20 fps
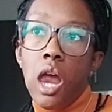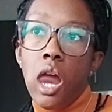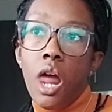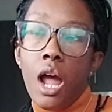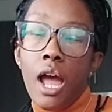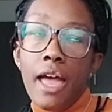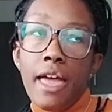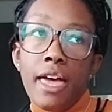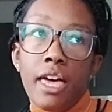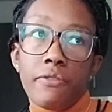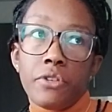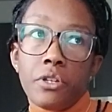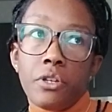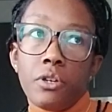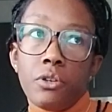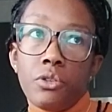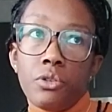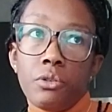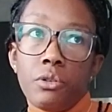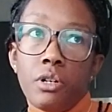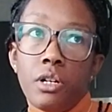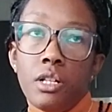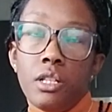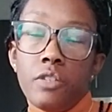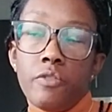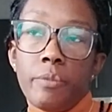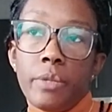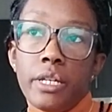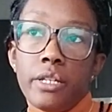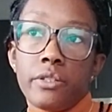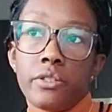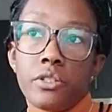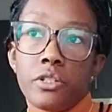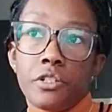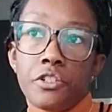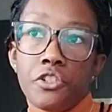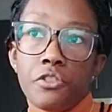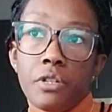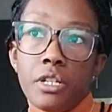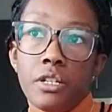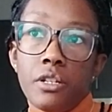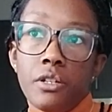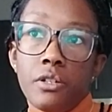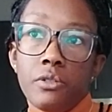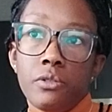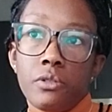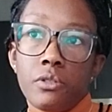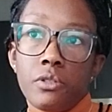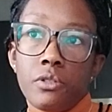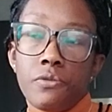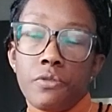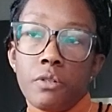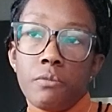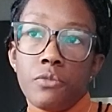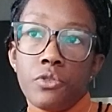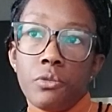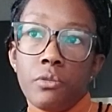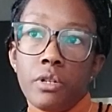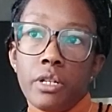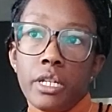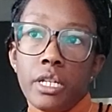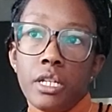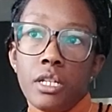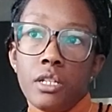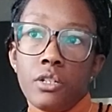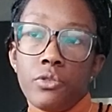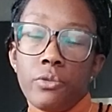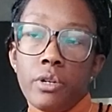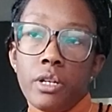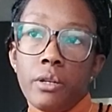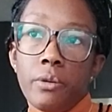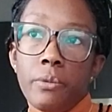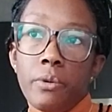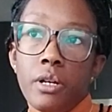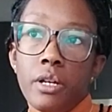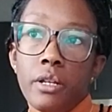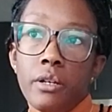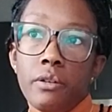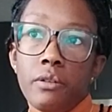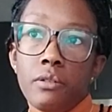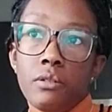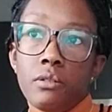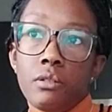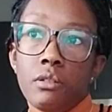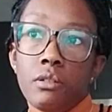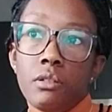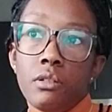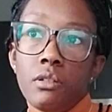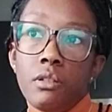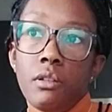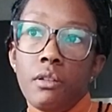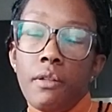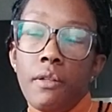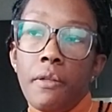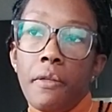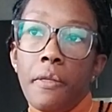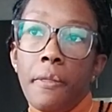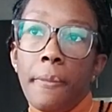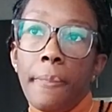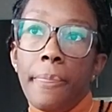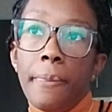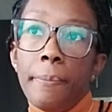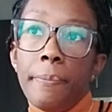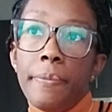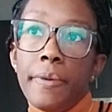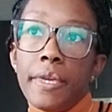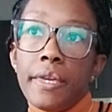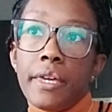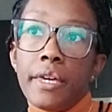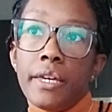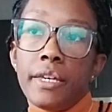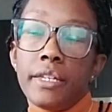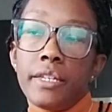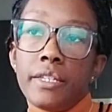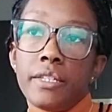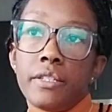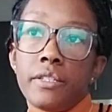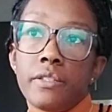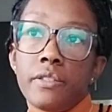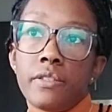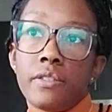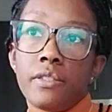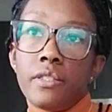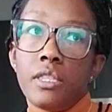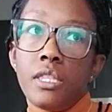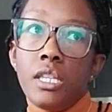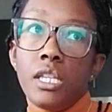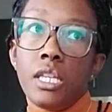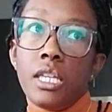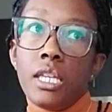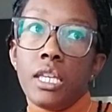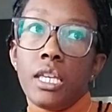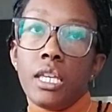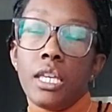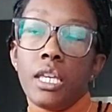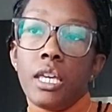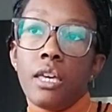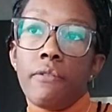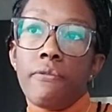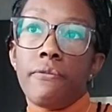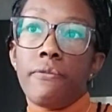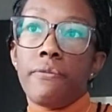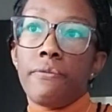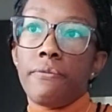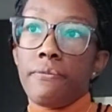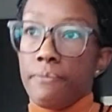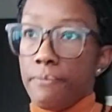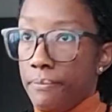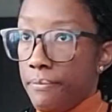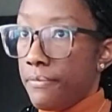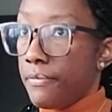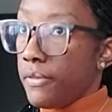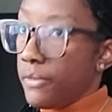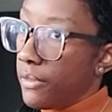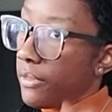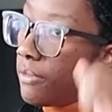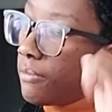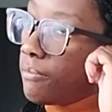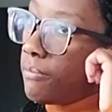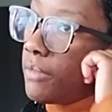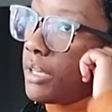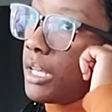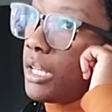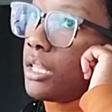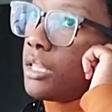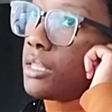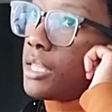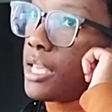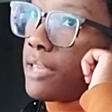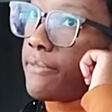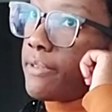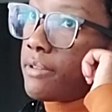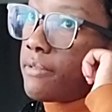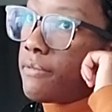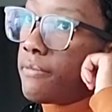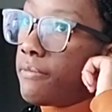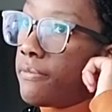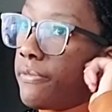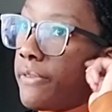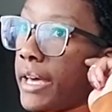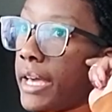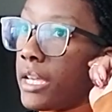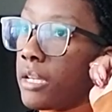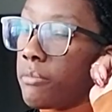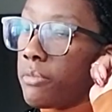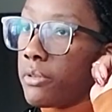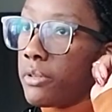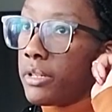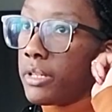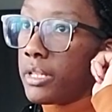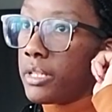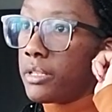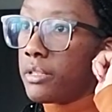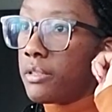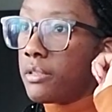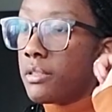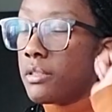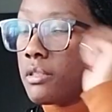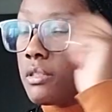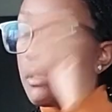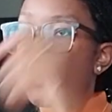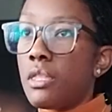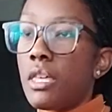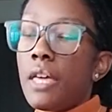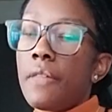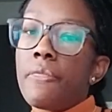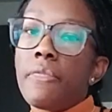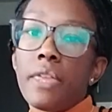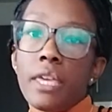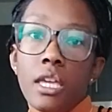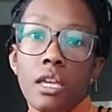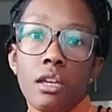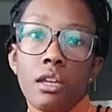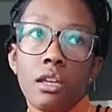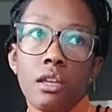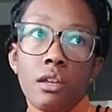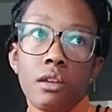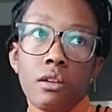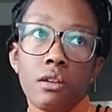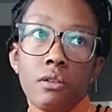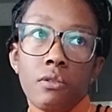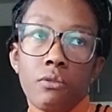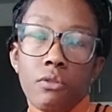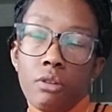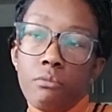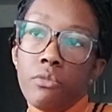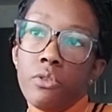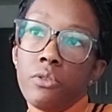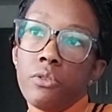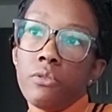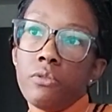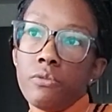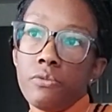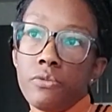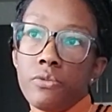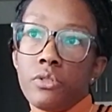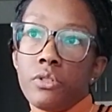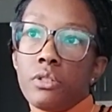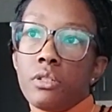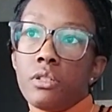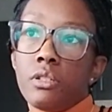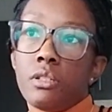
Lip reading: I have to go through all of my surgery notes from 2021 because the 11 fibroids that they removed